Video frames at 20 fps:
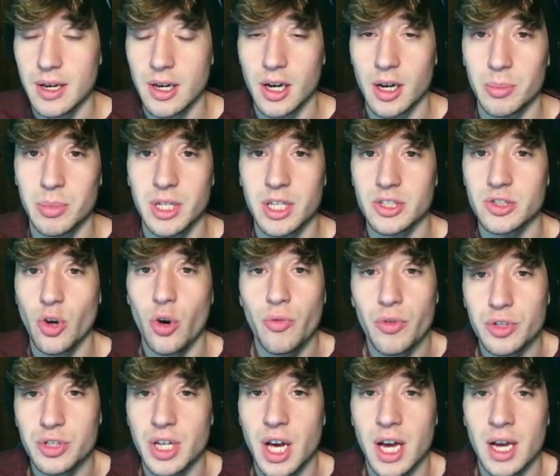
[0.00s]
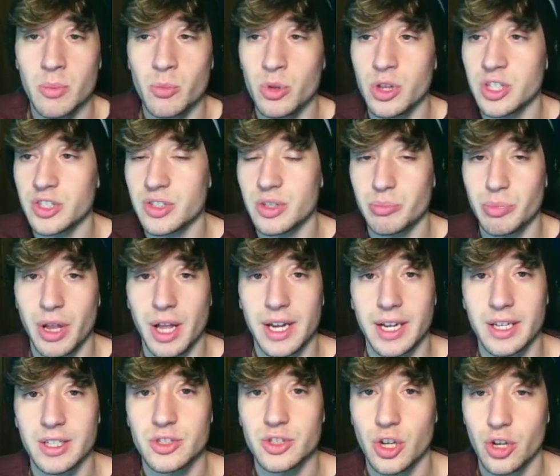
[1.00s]
Uh, because over time, when the supply
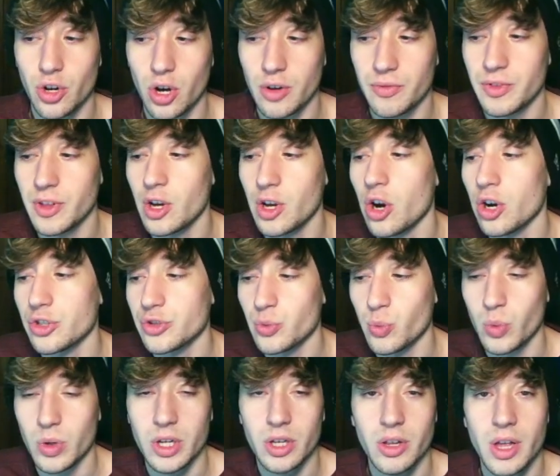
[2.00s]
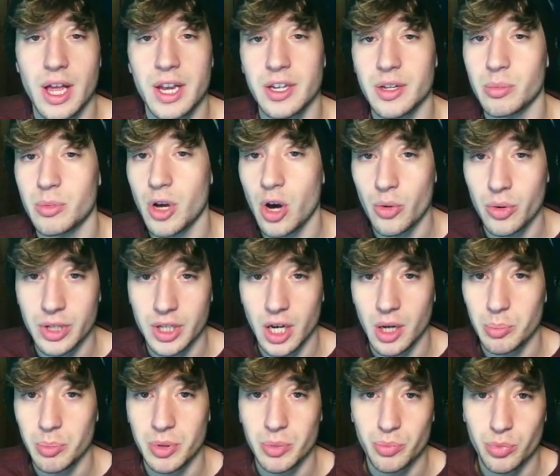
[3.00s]
gets cut off, the cards will end up going
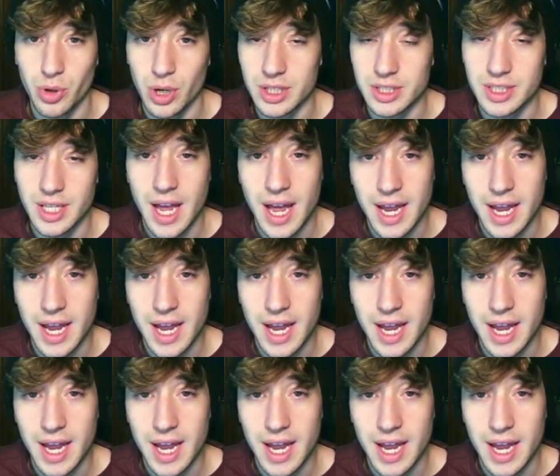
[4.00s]
up in price